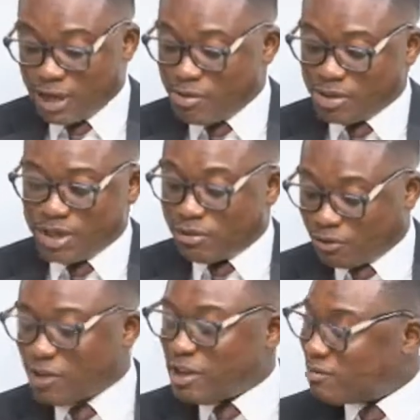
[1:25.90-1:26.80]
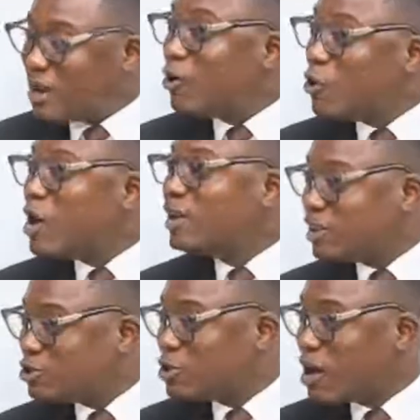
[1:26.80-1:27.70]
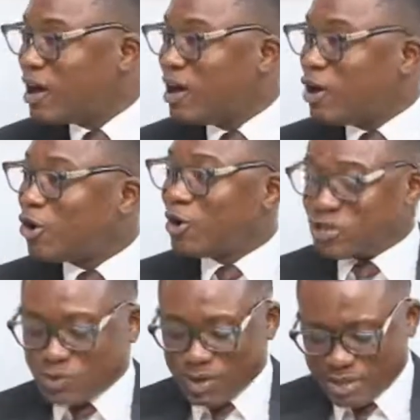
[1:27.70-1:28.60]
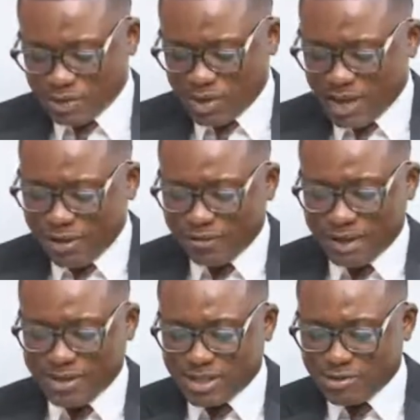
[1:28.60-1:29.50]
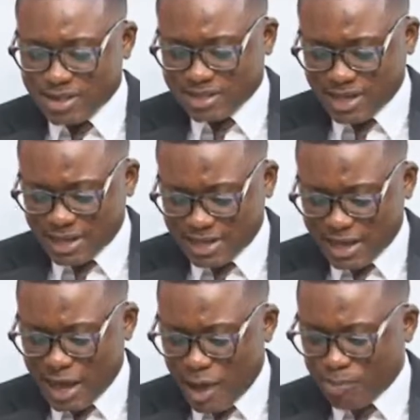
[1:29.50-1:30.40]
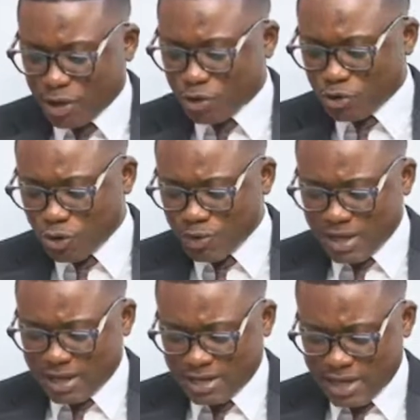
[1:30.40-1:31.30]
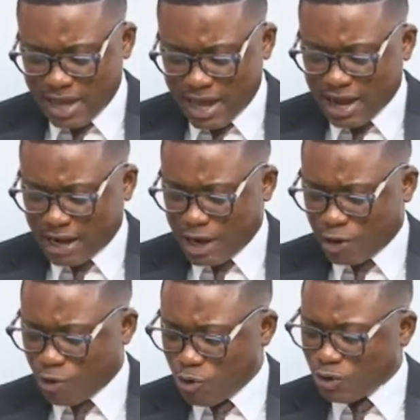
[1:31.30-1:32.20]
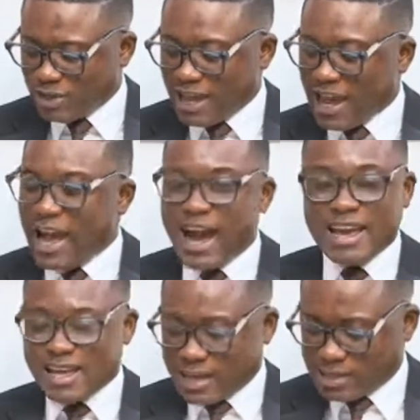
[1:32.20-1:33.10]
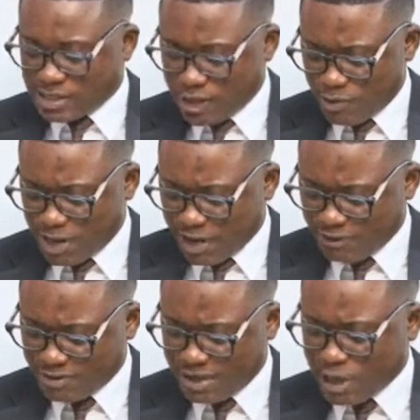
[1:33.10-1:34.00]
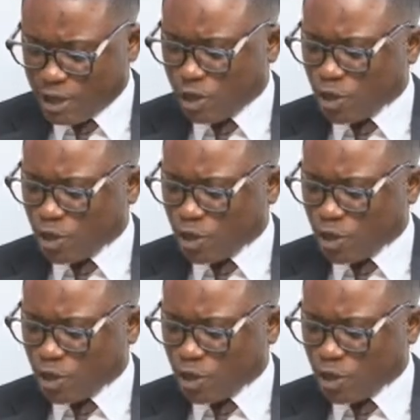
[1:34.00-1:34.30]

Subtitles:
Lower Dentura constituency. We have settlements like the Apenko, the Ankako, the Ayase, we have the